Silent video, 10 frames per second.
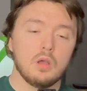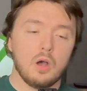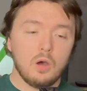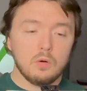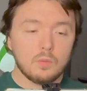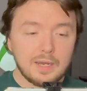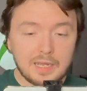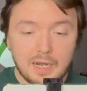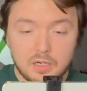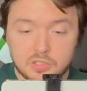All right,
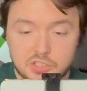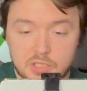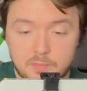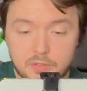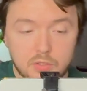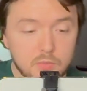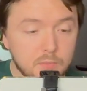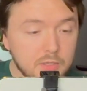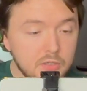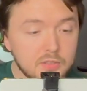our GPU
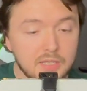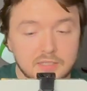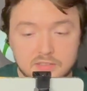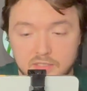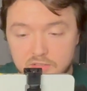Blender test is